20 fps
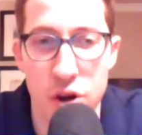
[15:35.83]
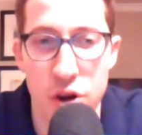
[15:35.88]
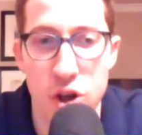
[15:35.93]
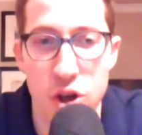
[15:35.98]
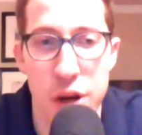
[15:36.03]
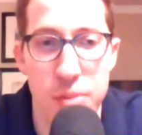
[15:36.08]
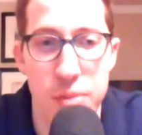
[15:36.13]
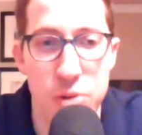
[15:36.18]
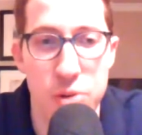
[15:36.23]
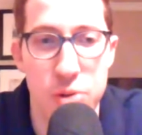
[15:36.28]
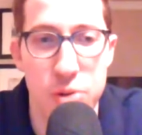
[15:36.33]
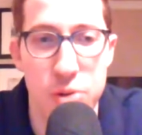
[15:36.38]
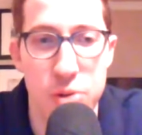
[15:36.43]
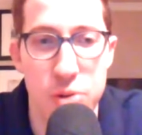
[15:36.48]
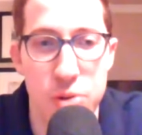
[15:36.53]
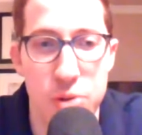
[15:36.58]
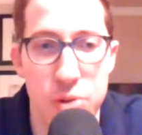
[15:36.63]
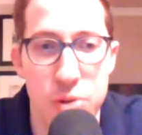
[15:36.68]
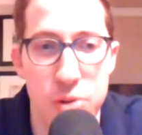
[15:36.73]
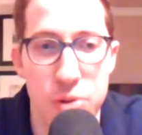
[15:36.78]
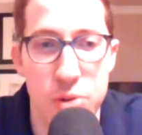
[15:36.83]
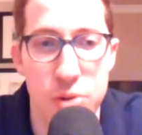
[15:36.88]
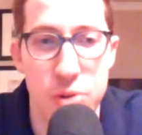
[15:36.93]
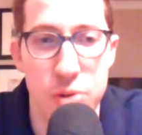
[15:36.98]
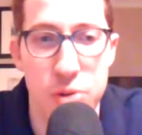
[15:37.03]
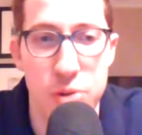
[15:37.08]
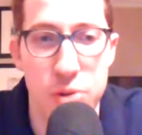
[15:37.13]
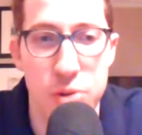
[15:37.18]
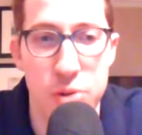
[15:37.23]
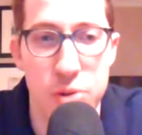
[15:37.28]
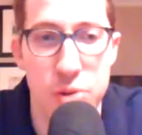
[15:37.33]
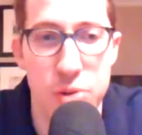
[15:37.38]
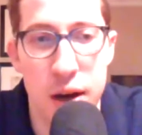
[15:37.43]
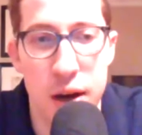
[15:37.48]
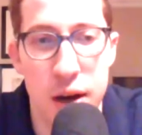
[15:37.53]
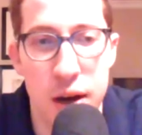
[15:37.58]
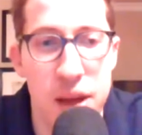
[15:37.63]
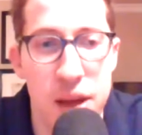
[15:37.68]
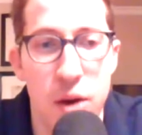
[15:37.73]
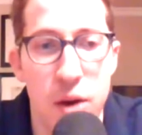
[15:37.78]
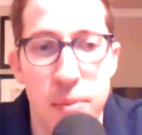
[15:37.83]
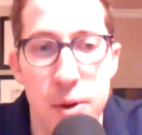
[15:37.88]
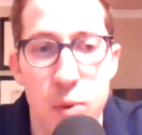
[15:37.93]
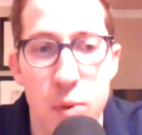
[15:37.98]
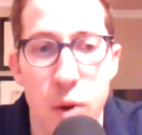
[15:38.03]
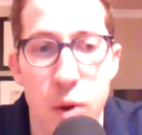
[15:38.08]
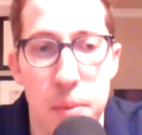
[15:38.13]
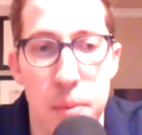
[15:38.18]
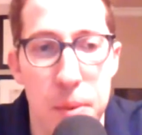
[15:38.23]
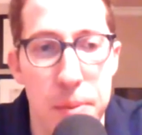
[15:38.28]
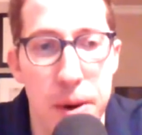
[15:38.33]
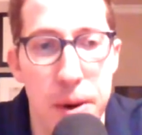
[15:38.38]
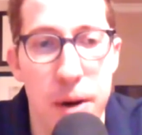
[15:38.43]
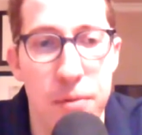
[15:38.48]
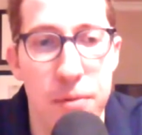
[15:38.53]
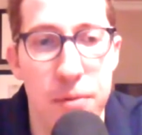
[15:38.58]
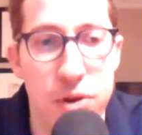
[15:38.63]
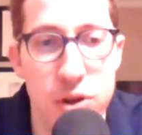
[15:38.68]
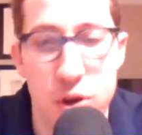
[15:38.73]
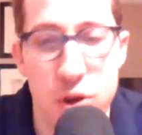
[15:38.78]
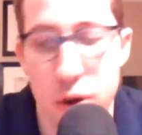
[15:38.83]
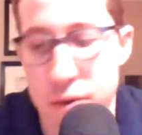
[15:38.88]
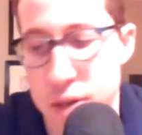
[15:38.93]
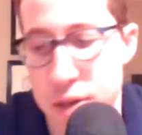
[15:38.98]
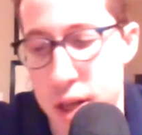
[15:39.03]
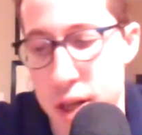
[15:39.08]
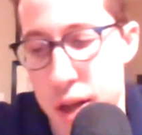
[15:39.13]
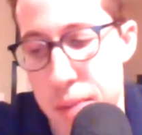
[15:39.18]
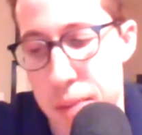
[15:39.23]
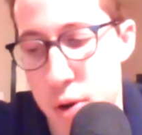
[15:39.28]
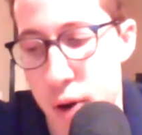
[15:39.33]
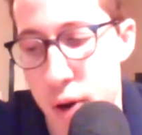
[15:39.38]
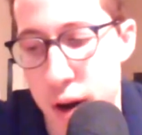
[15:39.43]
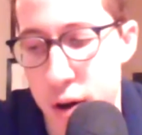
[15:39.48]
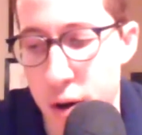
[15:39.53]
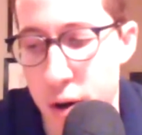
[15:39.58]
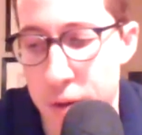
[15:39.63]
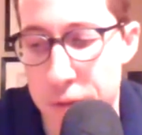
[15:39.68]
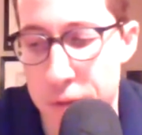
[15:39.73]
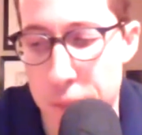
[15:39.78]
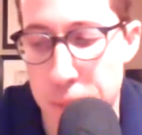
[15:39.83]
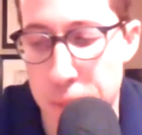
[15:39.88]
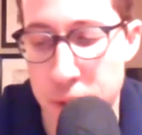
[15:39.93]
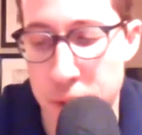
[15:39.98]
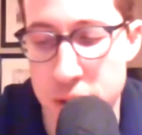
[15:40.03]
under James Krause. Think he'll be well prepared for his UFC debut. I don't